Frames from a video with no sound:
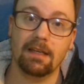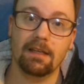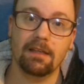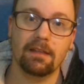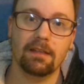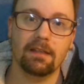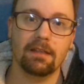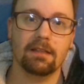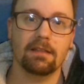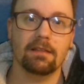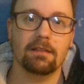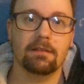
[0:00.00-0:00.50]

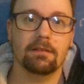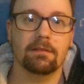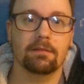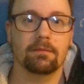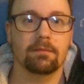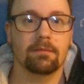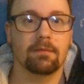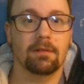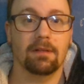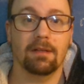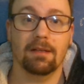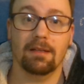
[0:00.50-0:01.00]
Alien.
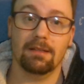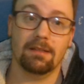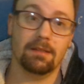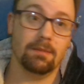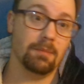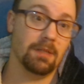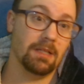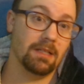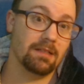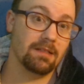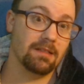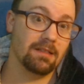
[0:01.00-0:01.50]
That's the
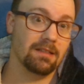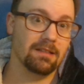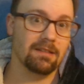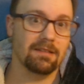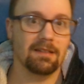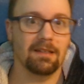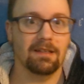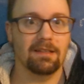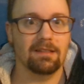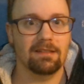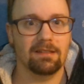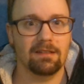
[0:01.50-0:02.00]
Bechdel
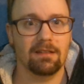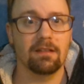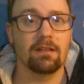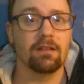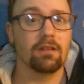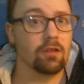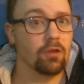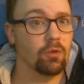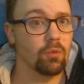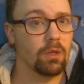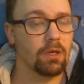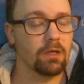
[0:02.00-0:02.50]
test.
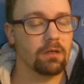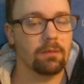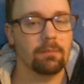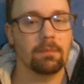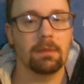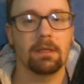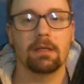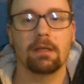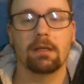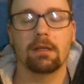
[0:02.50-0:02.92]
You're welcome.